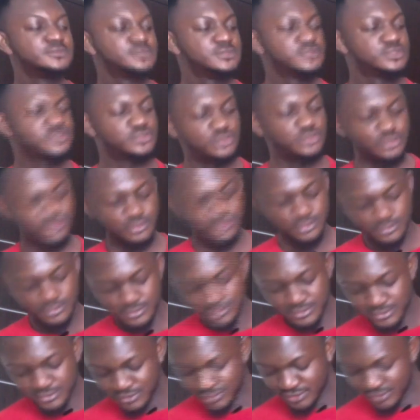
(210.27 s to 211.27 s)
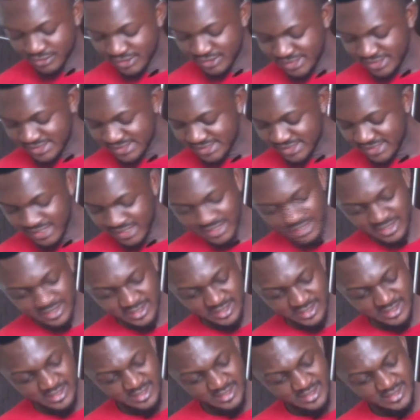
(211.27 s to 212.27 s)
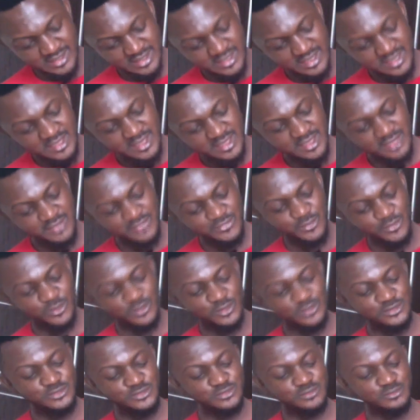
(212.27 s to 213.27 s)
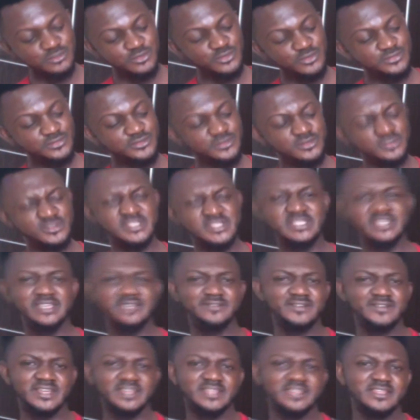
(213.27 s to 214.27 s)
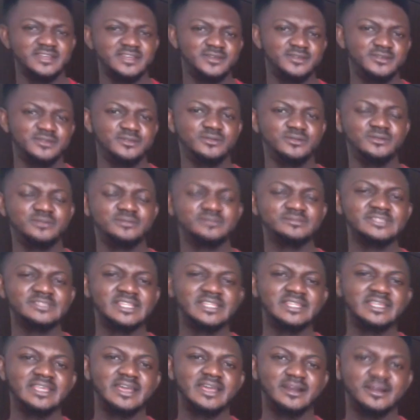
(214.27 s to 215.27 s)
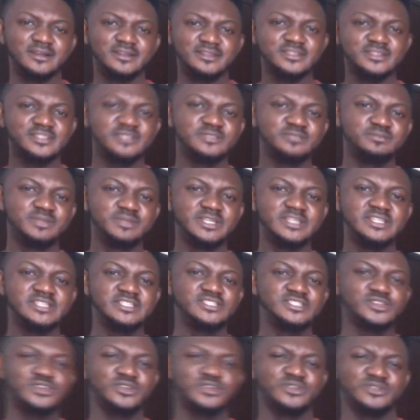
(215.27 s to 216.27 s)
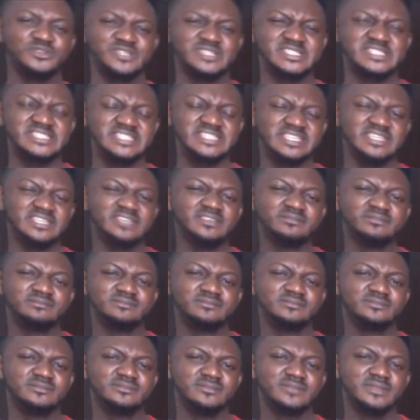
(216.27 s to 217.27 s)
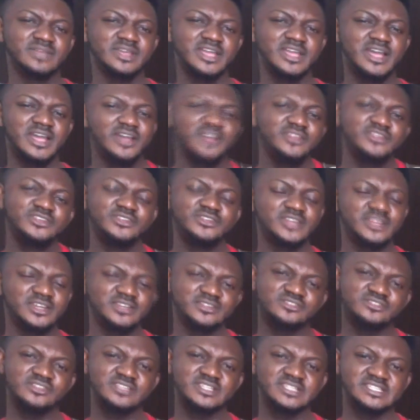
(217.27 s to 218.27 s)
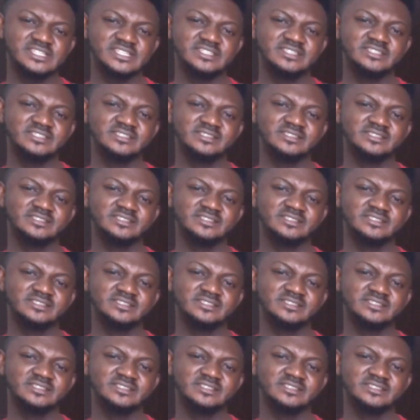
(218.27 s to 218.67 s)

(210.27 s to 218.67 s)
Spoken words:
So on this A, if you want to move to C, if I tell you, I want us to play this song on C, how do you now trace it?